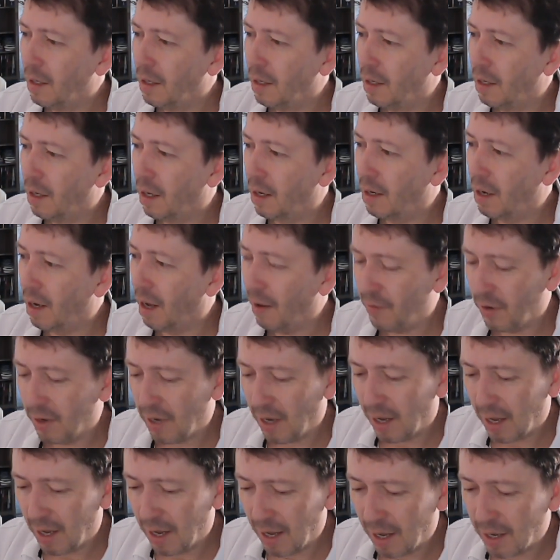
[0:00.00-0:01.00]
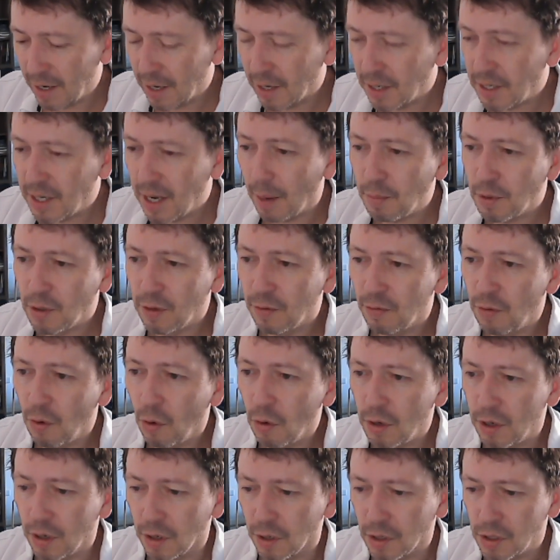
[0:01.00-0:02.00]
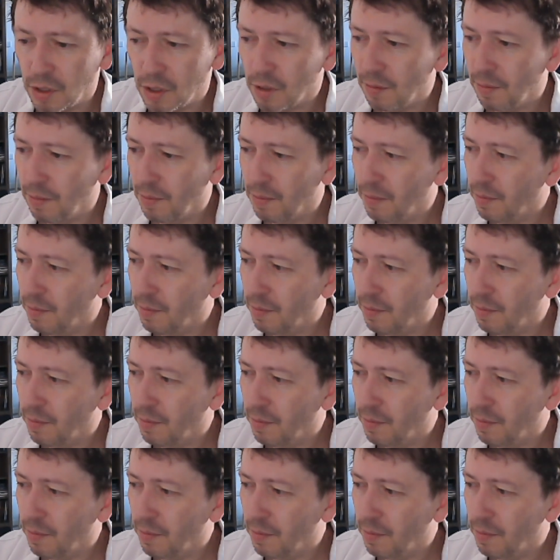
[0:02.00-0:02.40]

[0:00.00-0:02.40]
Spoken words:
I have an Adept of Orcus.